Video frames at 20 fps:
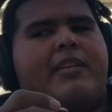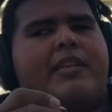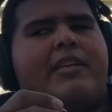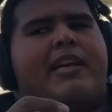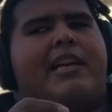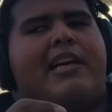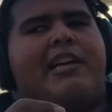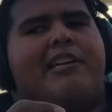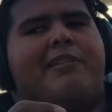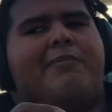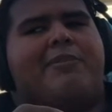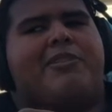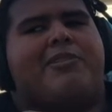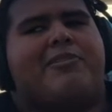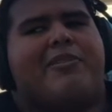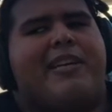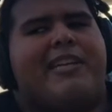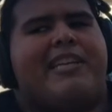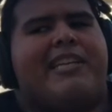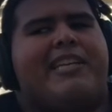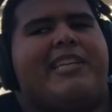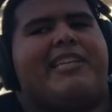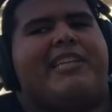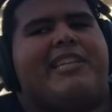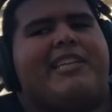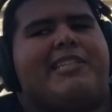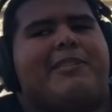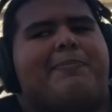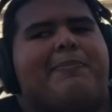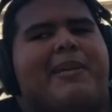how I'm striking,
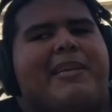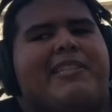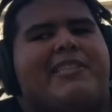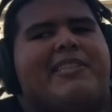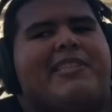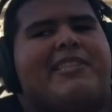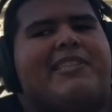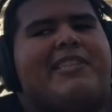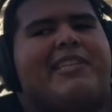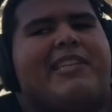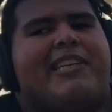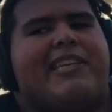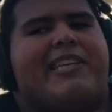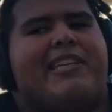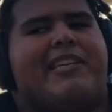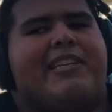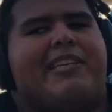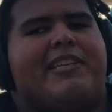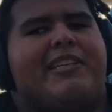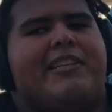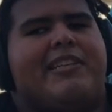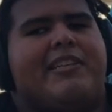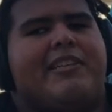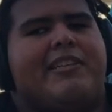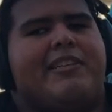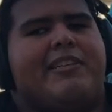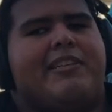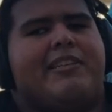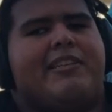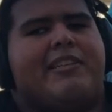it's basically
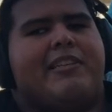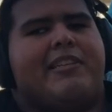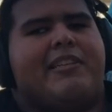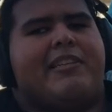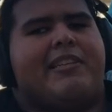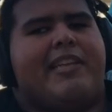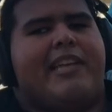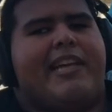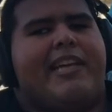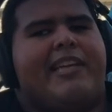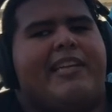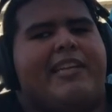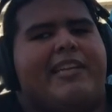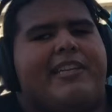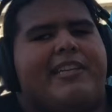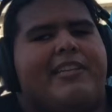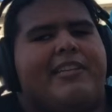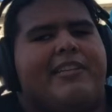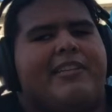like